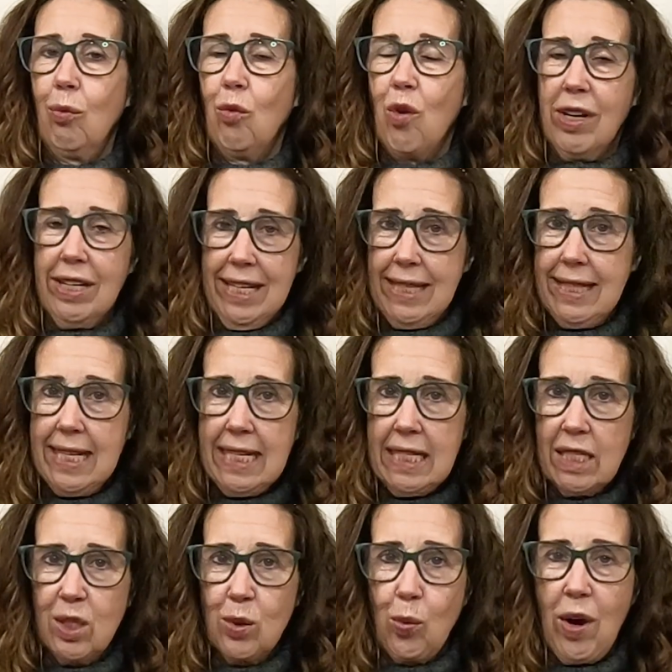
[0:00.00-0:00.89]
wanted
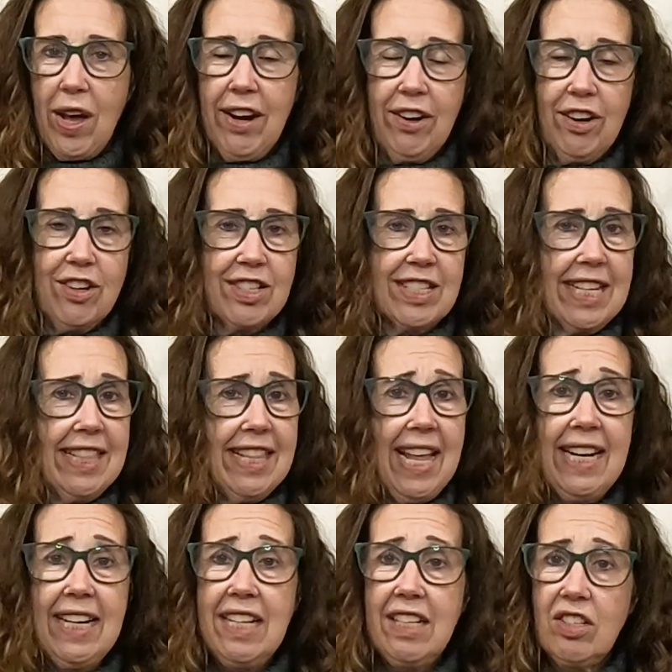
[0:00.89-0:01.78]
these sweaters. And
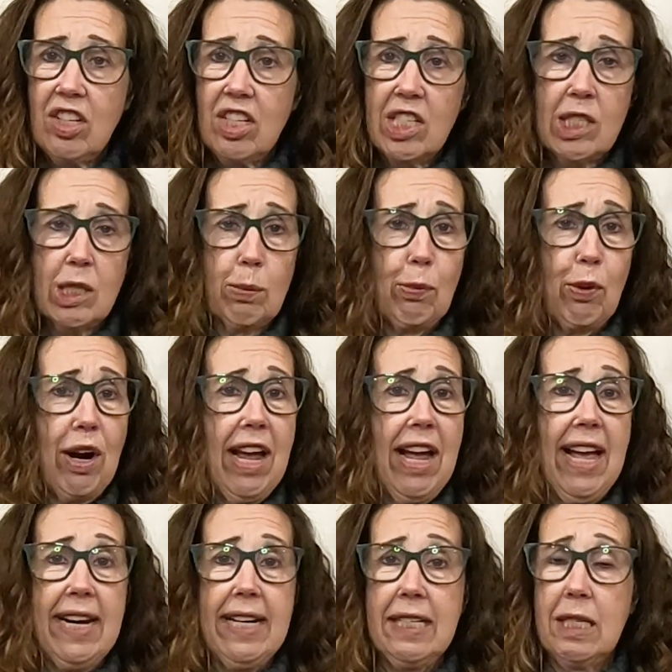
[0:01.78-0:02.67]
then it just
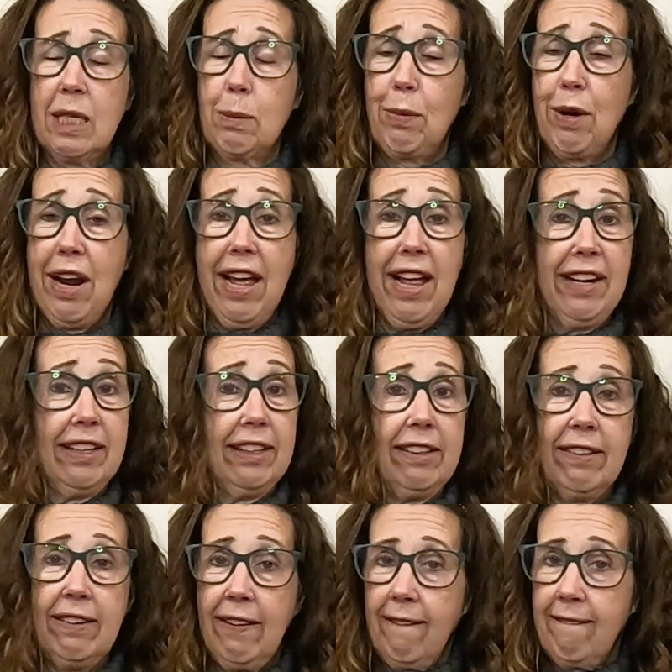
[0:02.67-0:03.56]
spread and spread, and